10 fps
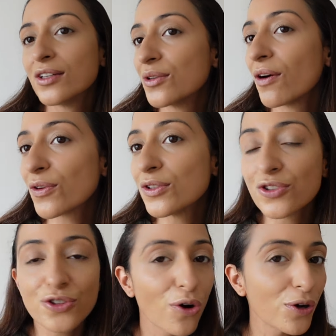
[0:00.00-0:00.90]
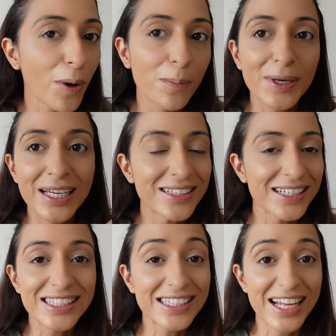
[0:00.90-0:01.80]
you have to ensure your base
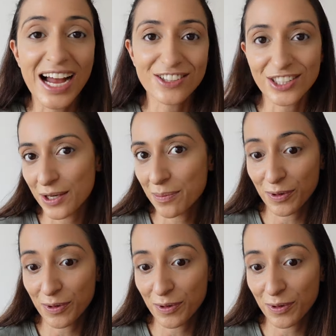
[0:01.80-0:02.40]
is snatched and